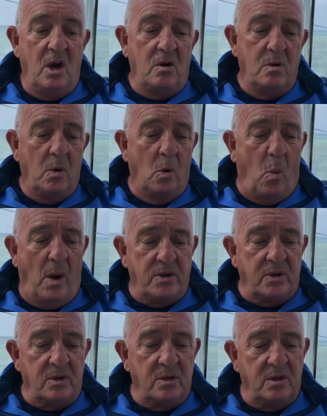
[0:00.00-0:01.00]
Rupert
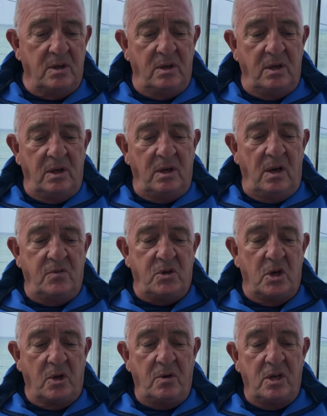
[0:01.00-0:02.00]
wondered if she
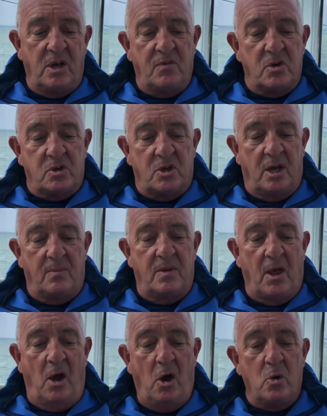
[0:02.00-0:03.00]
had only given it to him in the
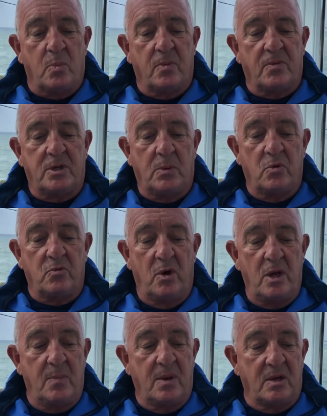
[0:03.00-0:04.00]
hope that he would
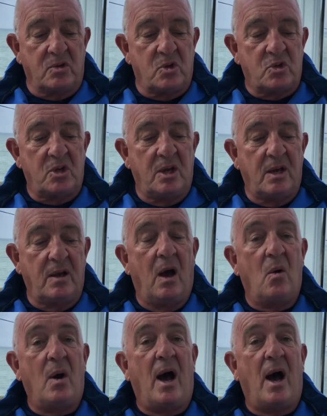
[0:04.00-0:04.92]
really begin to see how